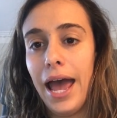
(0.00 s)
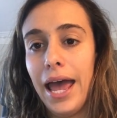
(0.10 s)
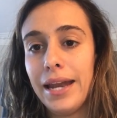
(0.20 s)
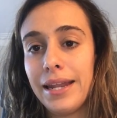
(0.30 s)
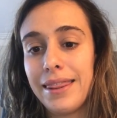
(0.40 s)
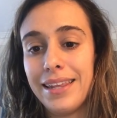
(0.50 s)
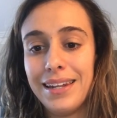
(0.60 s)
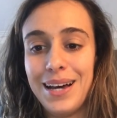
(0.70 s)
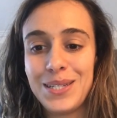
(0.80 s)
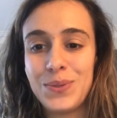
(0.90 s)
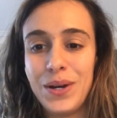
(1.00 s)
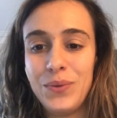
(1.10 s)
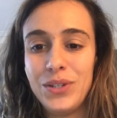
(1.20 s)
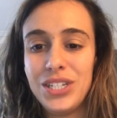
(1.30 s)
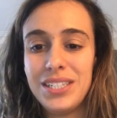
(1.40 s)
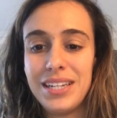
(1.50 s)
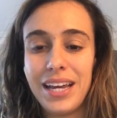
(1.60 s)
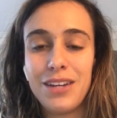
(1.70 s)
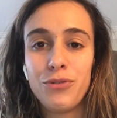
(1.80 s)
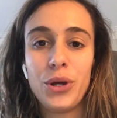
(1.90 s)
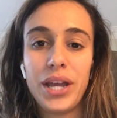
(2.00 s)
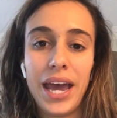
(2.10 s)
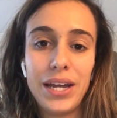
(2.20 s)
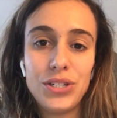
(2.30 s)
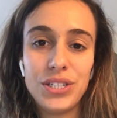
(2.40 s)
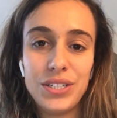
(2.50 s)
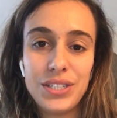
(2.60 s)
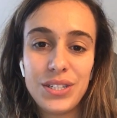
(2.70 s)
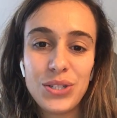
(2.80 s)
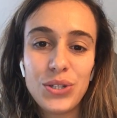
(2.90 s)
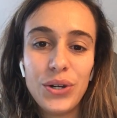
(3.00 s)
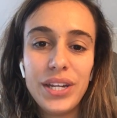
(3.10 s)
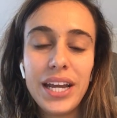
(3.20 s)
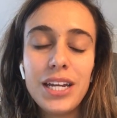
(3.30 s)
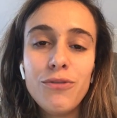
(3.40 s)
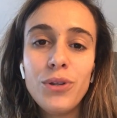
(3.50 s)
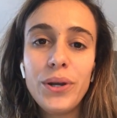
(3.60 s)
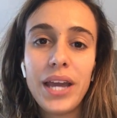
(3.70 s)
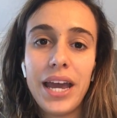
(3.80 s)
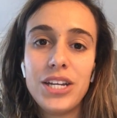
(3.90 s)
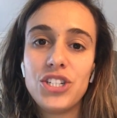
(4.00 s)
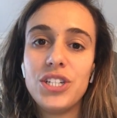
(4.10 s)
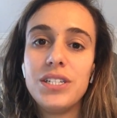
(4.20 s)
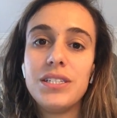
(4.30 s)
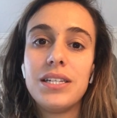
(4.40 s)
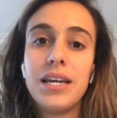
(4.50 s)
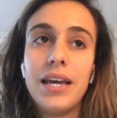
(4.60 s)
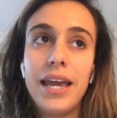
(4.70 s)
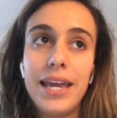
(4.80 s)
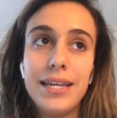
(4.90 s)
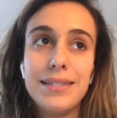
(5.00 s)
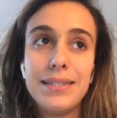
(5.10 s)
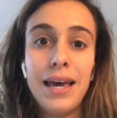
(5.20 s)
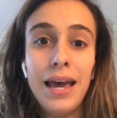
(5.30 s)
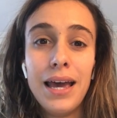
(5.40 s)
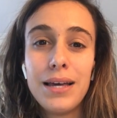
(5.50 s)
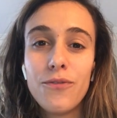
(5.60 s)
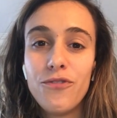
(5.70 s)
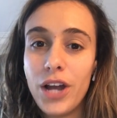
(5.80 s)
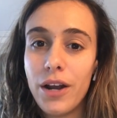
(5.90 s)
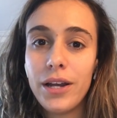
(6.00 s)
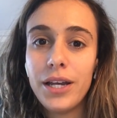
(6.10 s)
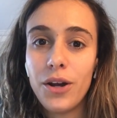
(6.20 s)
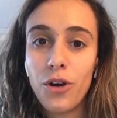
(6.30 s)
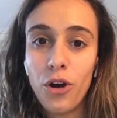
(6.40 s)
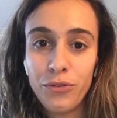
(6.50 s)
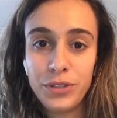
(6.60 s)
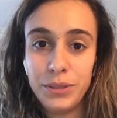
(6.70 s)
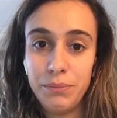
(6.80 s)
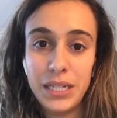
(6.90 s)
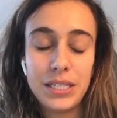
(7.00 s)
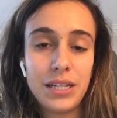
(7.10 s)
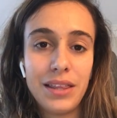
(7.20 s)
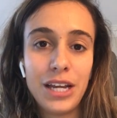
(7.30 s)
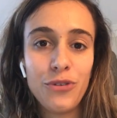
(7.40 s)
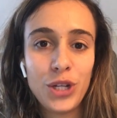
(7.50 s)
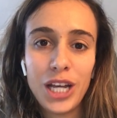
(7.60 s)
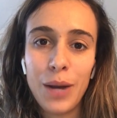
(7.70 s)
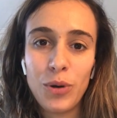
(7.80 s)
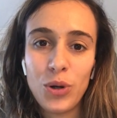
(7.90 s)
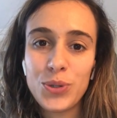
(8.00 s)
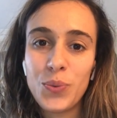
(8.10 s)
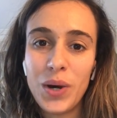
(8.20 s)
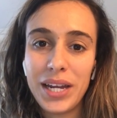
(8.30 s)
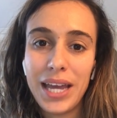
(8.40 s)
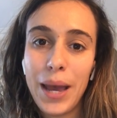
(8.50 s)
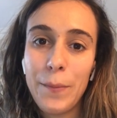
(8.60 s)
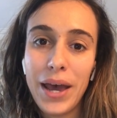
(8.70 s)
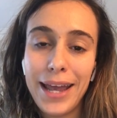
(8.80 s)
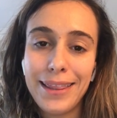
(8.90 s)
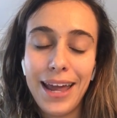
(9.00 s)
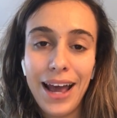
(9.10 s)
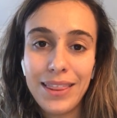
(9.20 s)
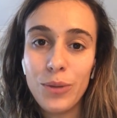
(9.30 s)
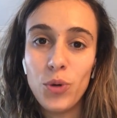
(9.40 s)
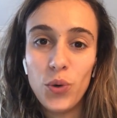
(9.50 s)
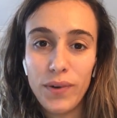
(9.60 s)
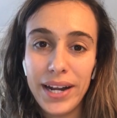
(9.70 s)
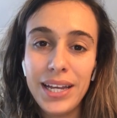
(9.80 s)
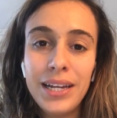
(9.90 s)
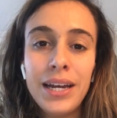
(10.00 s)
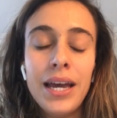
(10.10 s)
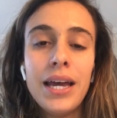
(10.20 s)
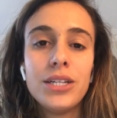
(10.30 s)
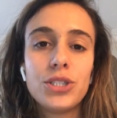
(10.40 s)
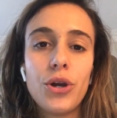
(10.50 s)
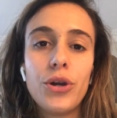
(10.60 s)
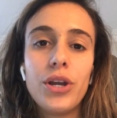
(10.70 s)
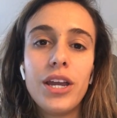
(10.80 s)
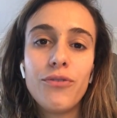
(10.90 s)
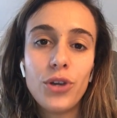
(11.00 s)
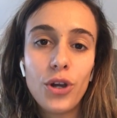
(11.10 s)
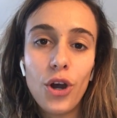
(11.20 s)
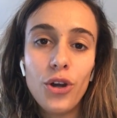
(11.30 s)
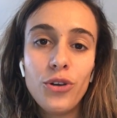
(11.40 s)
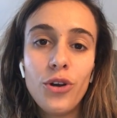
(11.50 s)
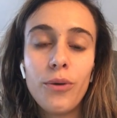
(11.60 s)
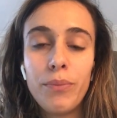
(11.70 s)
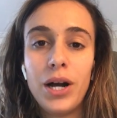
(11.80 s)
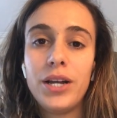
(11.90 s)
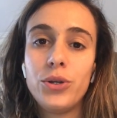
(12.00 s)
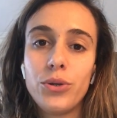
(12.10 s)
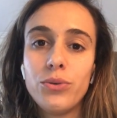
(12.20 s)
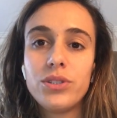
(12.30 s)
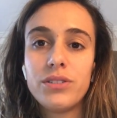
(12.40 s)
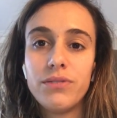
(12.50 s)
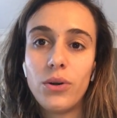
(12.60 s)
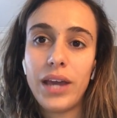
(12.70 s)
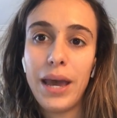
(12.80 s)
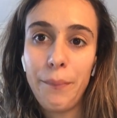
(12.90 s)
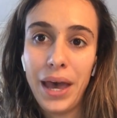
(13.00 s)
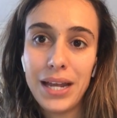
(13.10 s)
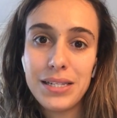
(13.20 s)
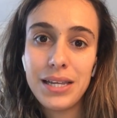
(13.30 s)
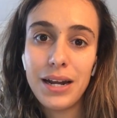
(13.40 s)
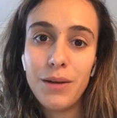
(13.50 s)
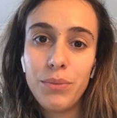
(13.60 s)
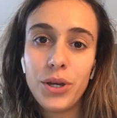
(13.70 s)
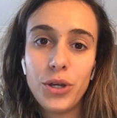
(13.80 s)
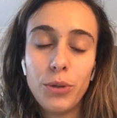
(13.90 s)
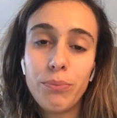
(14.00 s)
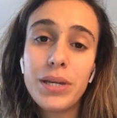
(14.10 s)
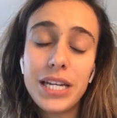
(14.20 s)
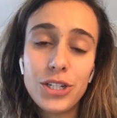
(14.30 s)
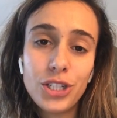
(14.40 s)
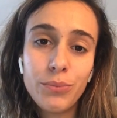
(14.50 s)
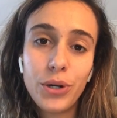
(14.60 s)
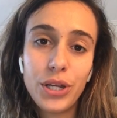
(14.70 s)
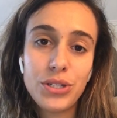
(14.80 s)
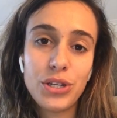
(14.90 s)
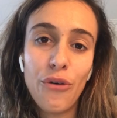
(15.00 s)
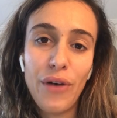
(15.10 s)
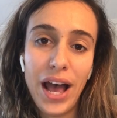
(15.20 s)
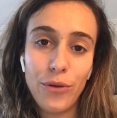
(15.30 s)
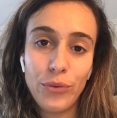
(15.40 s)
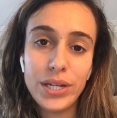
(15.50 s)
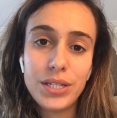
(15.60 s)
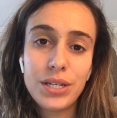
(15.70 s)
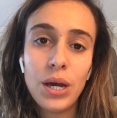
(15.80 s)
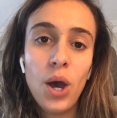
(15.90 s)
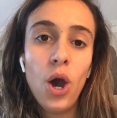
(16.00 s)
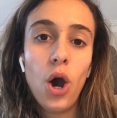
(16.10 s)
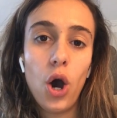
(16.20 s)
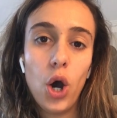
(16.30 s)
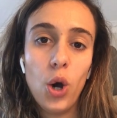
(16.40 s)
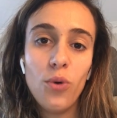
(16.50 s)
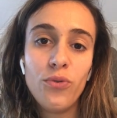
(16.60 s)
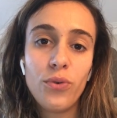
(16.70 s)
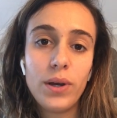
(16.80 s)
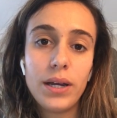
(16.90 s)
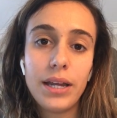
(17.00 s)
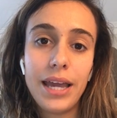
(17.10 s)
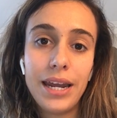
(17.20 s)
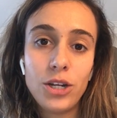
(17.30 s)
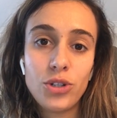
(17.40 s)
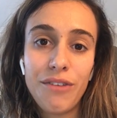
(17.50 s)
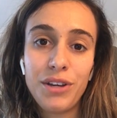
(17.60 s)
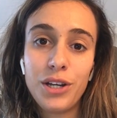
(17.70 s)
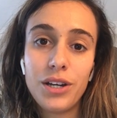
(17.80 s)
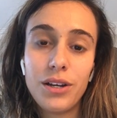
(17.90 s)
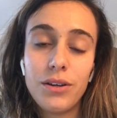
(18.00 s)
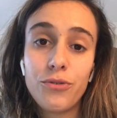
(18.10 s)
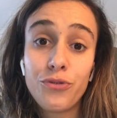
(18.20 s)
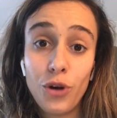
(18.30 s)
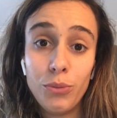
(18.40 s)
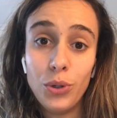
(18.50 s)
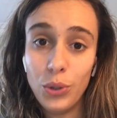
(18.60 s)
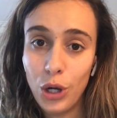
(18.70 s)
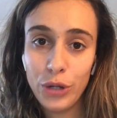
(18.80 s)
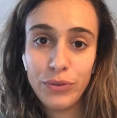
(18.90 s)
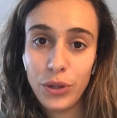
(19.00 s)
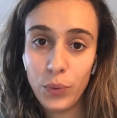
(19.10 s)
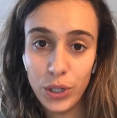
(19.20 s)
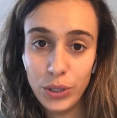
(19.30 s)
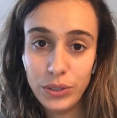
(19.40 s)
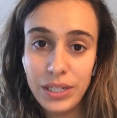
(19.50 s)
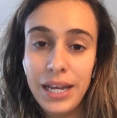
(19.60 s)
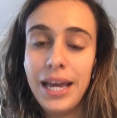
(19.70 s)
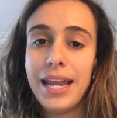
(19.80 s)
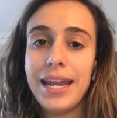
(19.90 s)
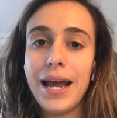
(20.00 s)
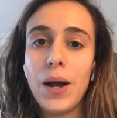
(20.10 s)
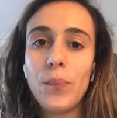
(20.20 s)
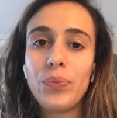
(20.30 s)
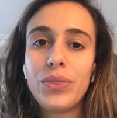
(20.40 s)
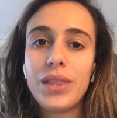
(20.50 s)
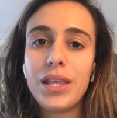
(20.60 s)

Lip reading: And the last one, which is negative locations. So negative locations is very often missed. I think I've only come across one campaign that had them already. So if you go by Google's default campaign setup, you're potentially putting yourself at risk of getting traffic from all over the world. Now,